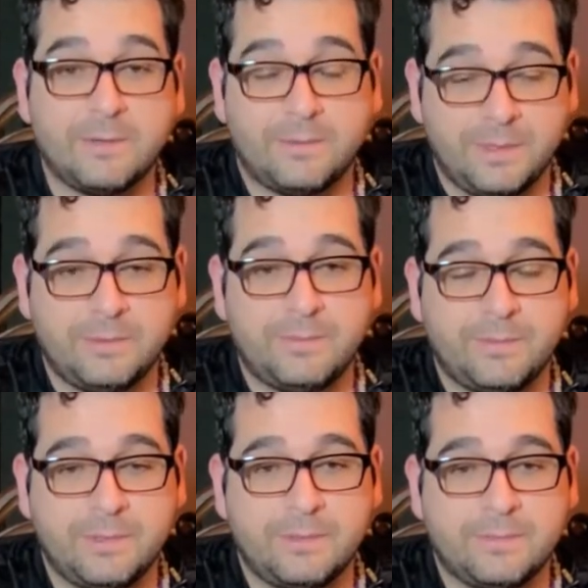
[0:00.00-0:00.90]

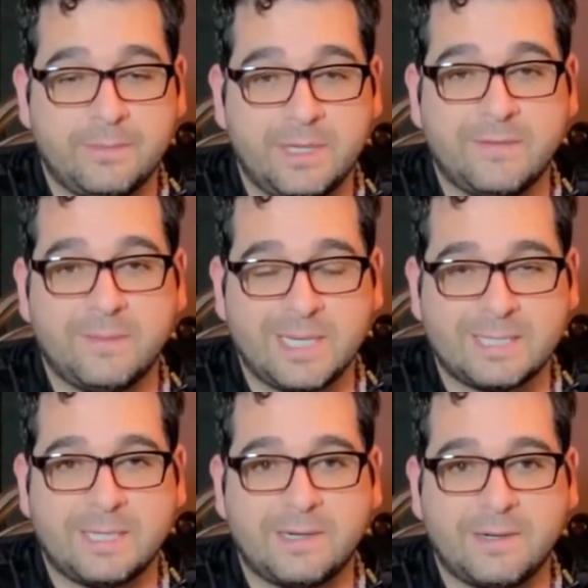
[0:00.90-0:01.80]
you give them that
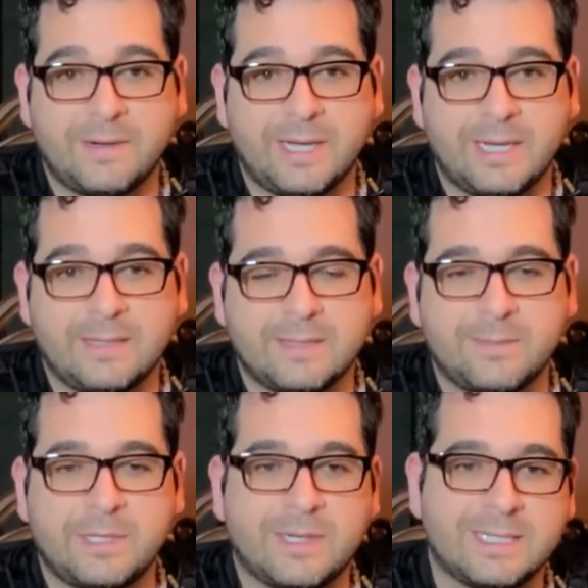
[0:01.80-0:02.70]
scenario again,
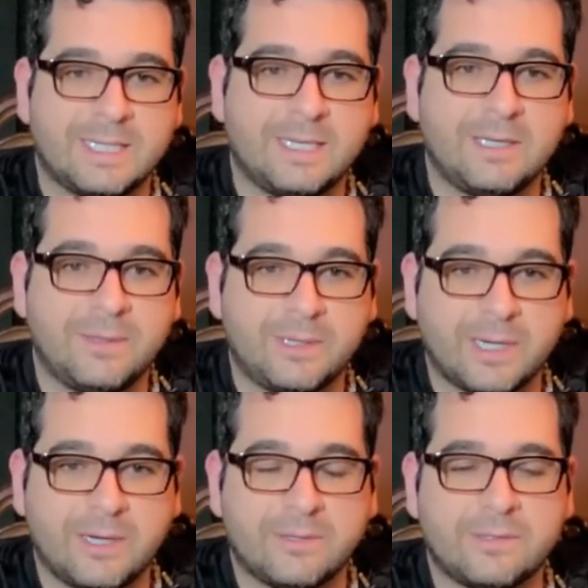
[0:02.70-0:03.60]
somebody tries to kill you in your
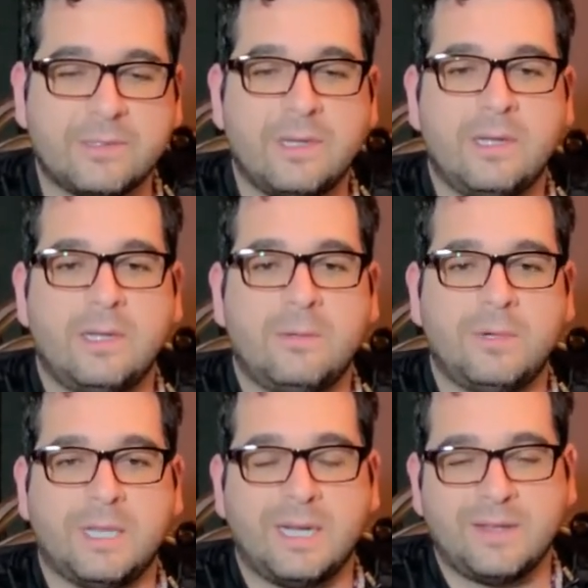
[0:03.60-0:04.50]
house
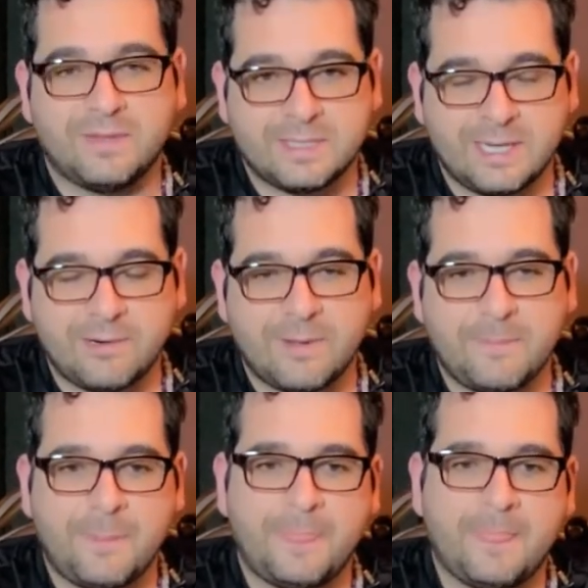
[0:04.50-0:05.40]
with a knife,
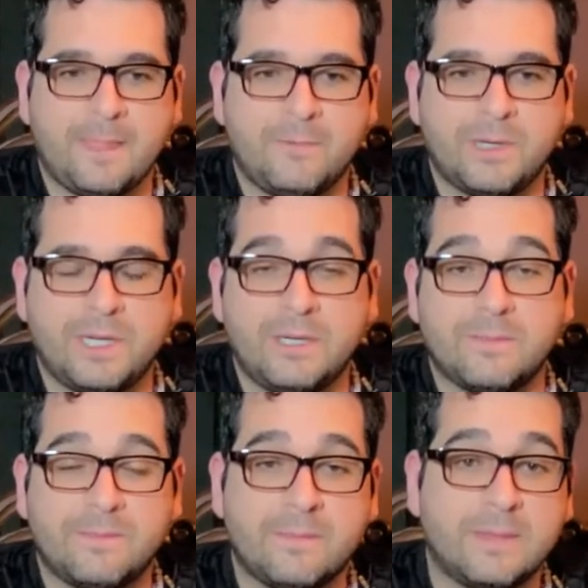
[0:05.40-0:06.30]
etc. What
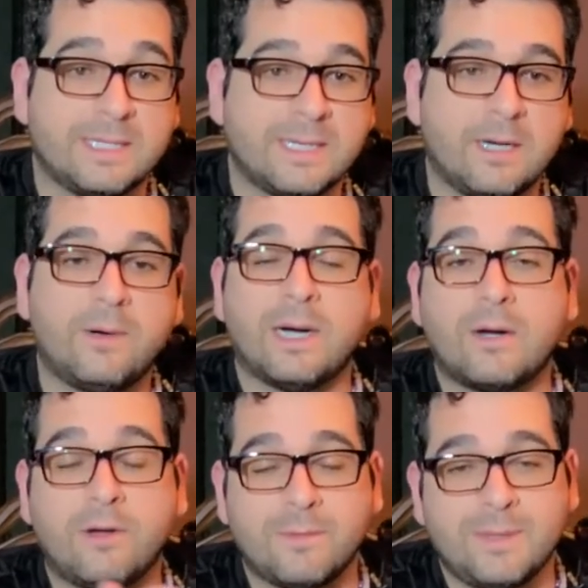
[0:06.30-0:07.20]
do? They say, oh, I'll
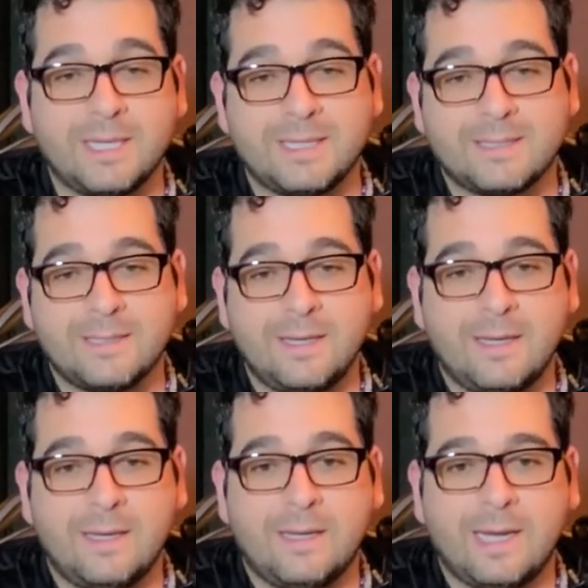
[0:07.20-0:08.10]
call the police.
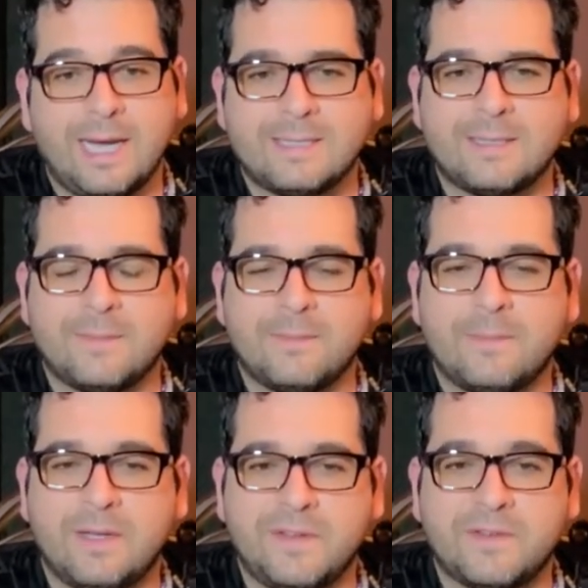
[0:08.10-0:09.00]
Ask them,
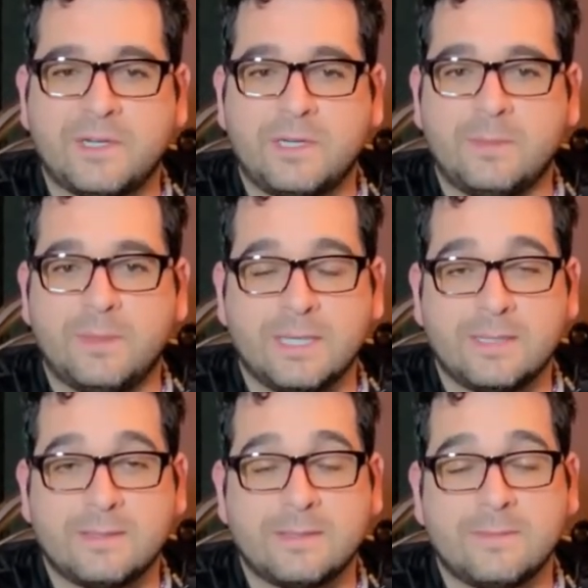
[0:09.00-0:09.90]
have you ever called the
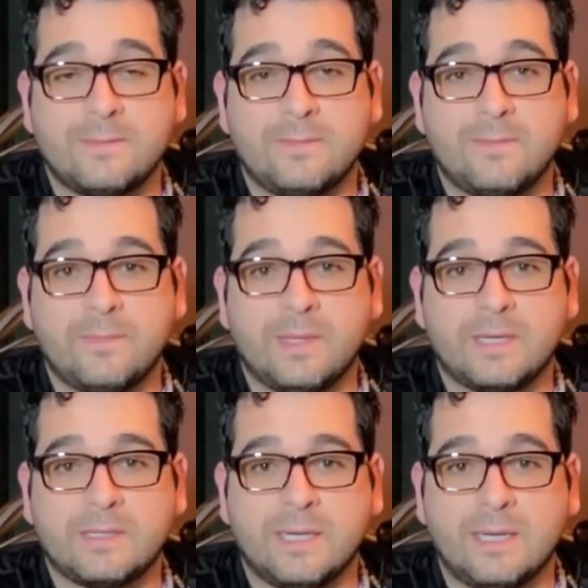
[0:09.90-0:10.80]
police?
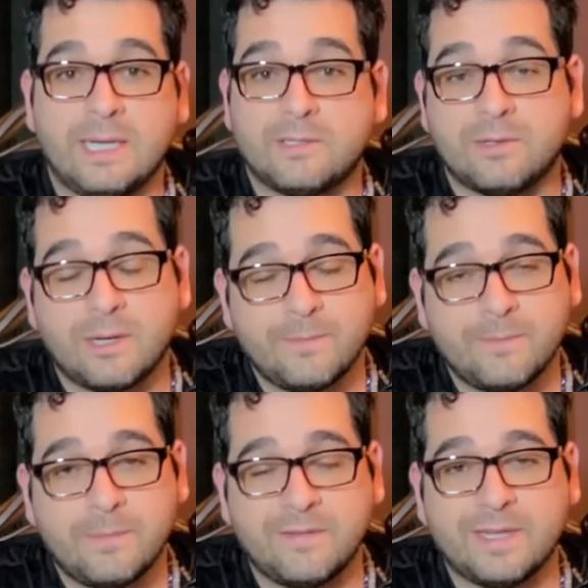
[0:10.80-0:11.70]
They'll say yes or no.
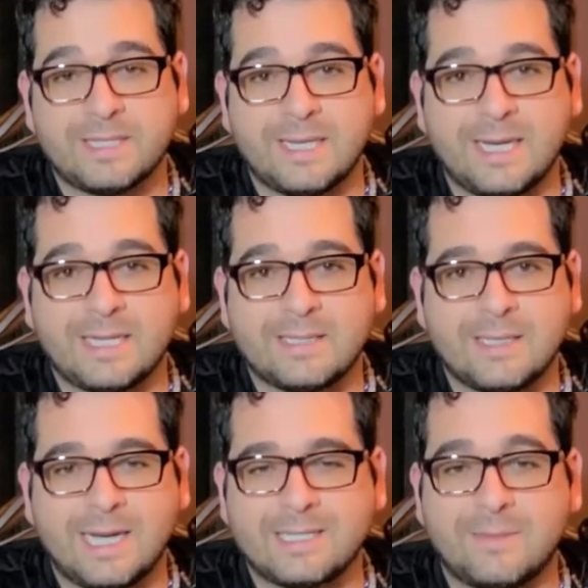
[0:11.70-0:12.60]
If they say
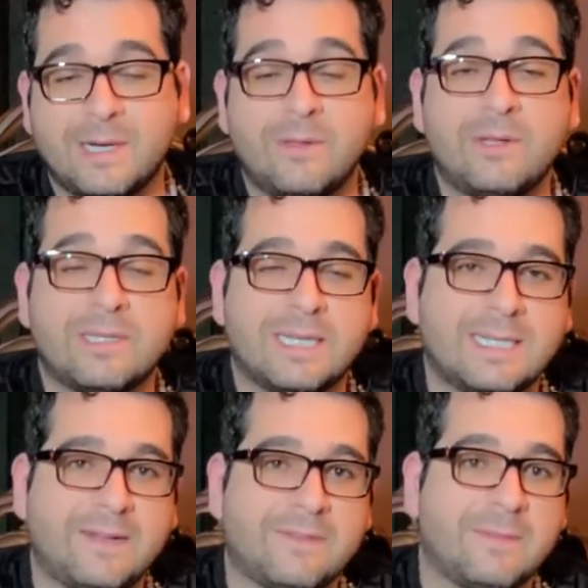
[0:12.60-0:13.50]
yes, ask them, how long did it
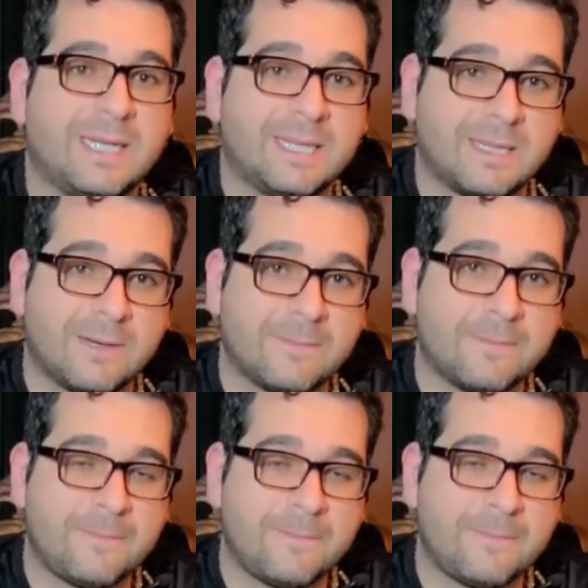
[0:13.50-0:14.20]
take for them to get there?